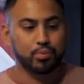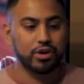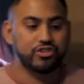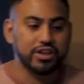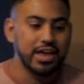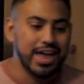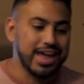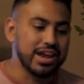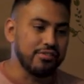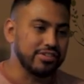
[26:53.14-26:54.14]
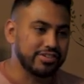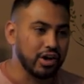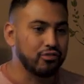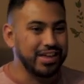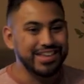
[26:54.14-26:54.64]
preaching in and of
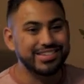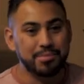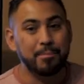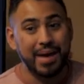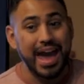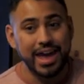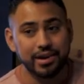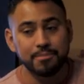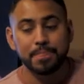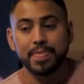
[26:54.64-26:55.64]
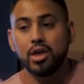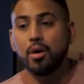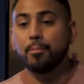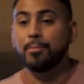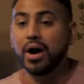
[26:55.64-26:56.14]
itself isn't bad.
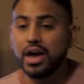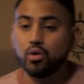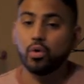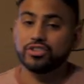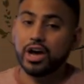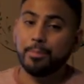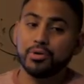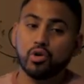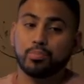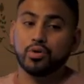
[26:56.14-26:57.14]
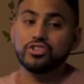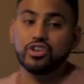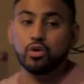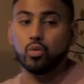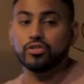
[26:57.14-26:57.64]
But what topical
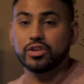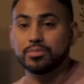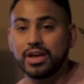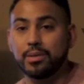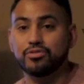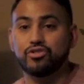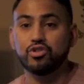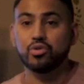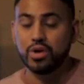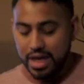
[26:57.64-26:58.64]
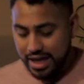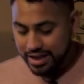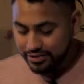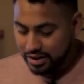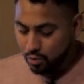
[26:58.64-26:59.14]
preaching will sometimes do
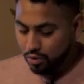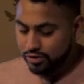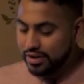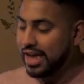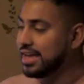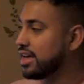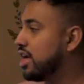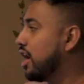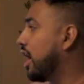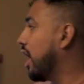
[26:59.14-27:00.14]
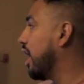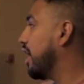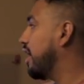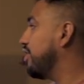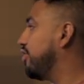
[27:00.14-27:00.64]
is it will take
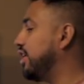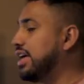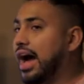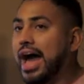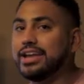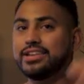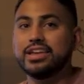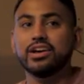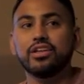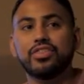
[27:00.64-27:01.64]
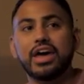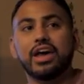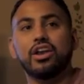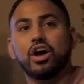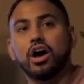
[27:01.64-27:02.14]
the idea that
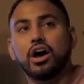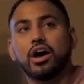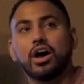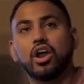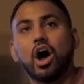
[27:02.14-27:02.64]
an